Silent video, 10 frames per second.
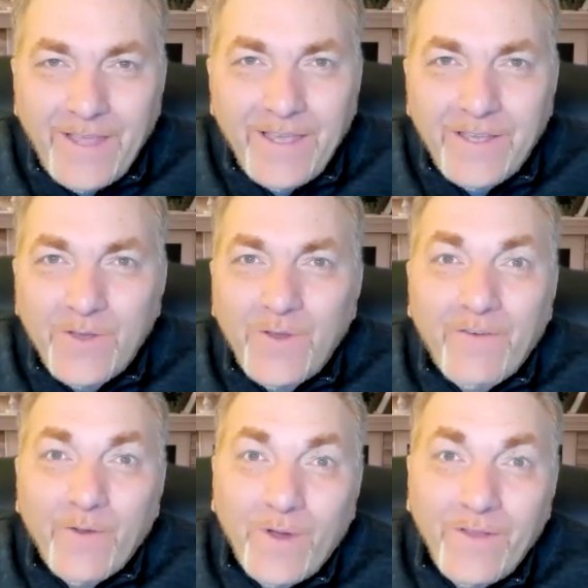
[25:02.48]
thank you
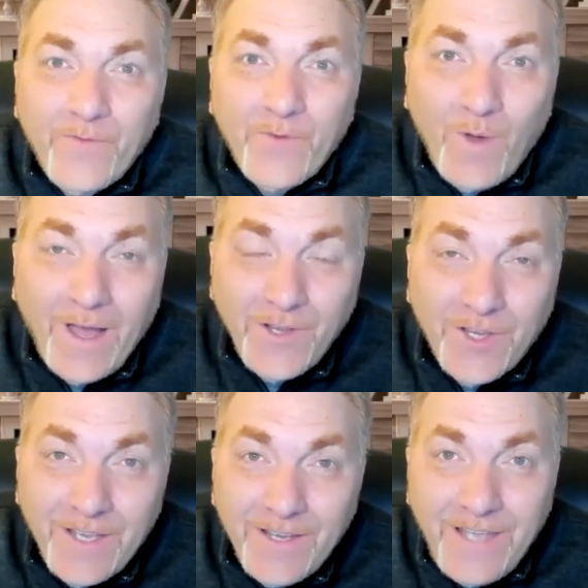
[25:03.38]
everyone for
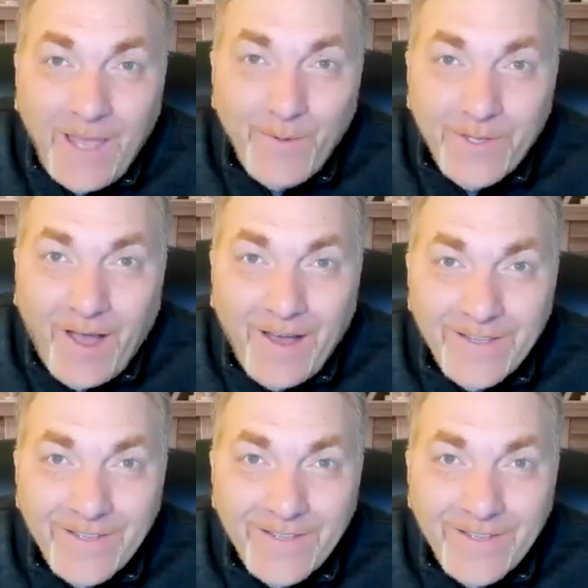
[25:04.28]
watching Table Talk.